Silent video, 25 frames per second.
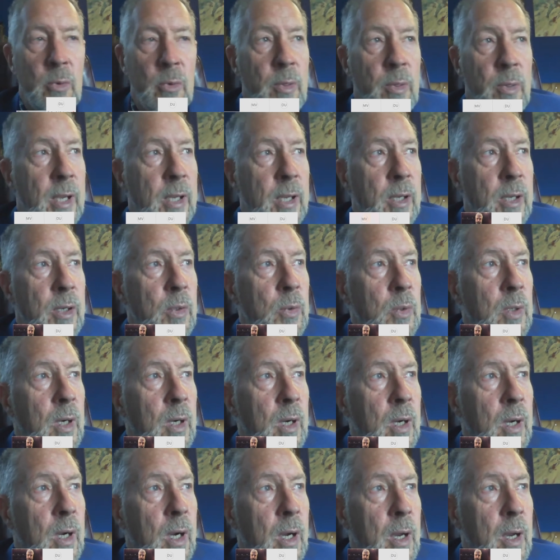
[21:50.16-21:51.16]
Thank you.
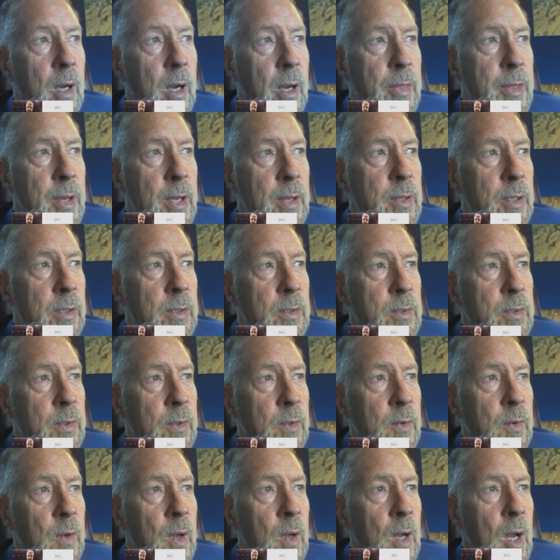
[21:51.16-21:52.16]
I think
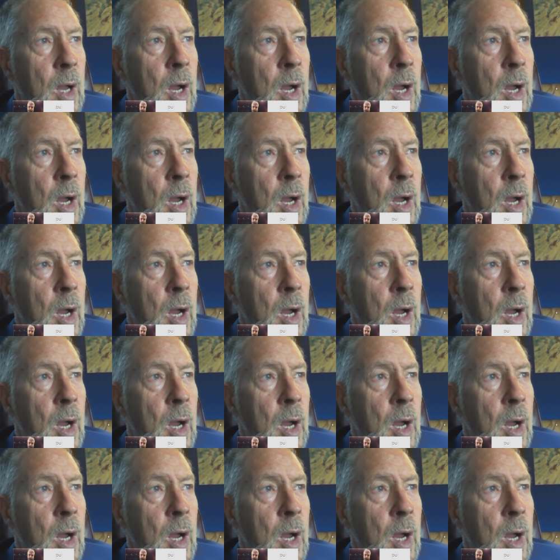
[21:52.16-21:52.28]
that